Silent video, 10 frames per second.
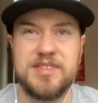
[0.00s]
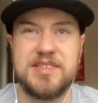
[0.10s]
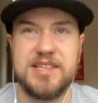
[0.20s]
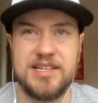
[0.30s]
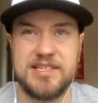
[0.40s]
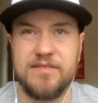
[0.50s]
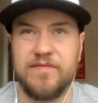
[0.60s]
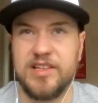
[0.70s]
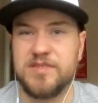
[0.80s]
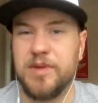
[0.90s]
sixth
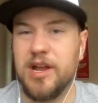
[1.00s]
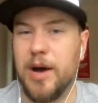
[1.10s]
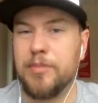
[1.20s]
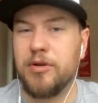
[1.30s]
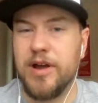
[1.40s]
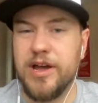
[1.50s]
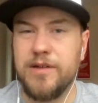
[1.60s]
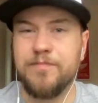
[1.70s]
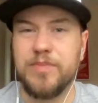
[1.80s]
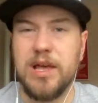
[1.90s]
defenseman
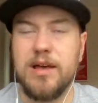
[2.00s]
upgrade.